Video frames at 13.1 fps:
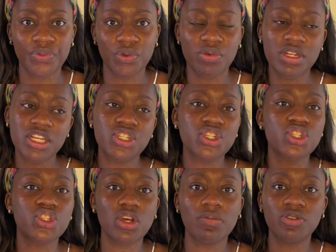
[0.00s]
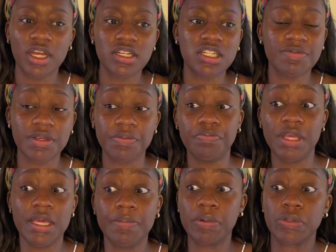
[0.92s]
We need to stop trying to be
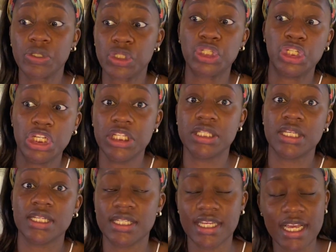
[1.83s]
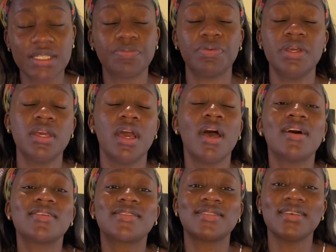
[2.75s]
people's Jesus. Yes, be
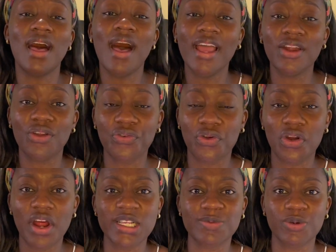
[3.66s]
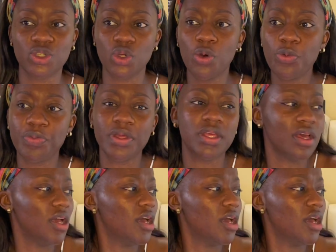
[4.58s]
a sign of Christ, but don't be